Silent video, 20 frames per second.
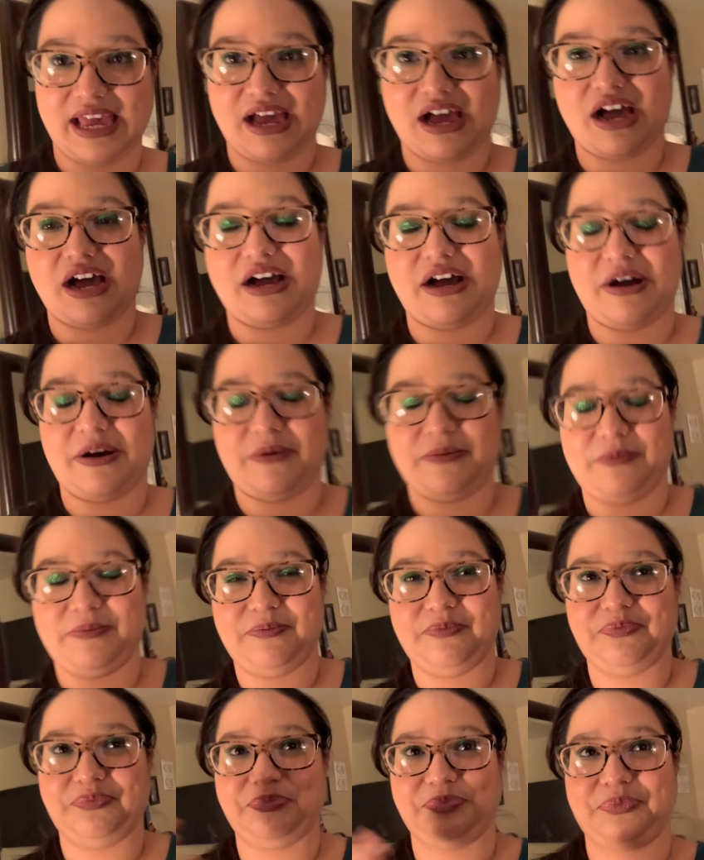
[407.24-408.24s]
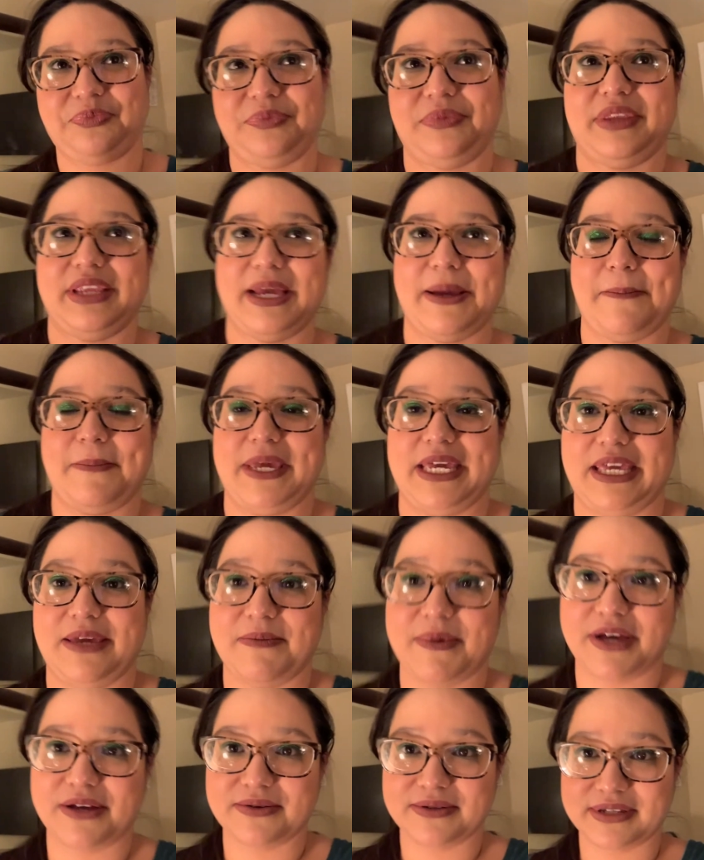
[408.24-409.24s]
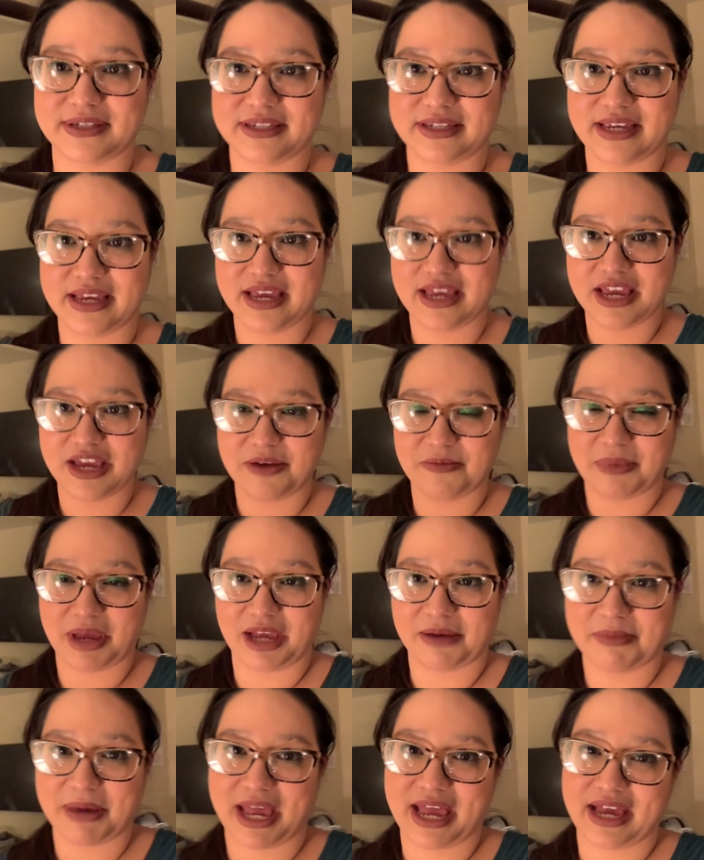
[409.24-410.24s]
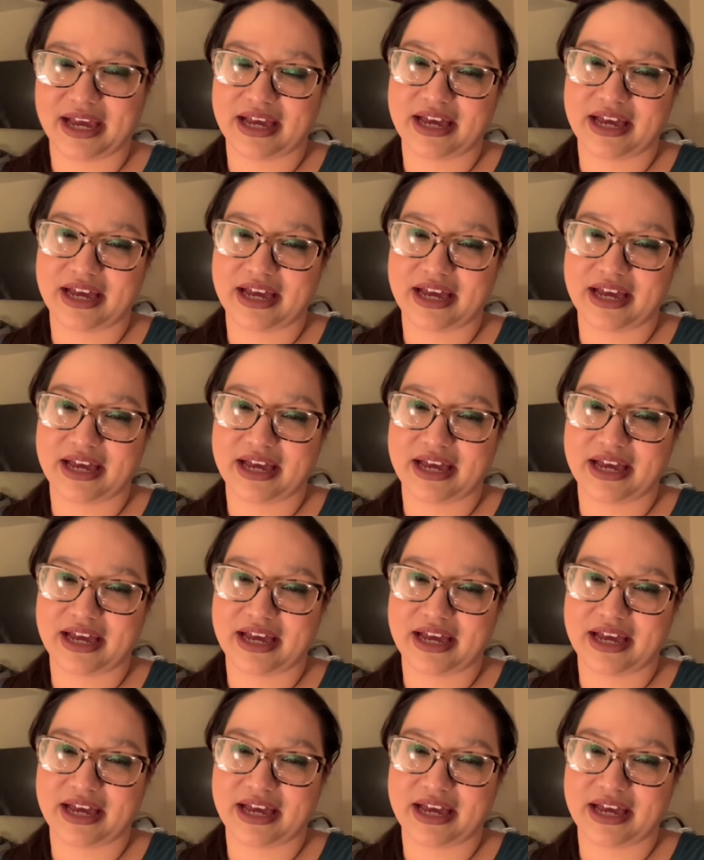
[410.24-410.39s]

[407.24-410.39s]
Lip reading: a Mickey Mouse backpack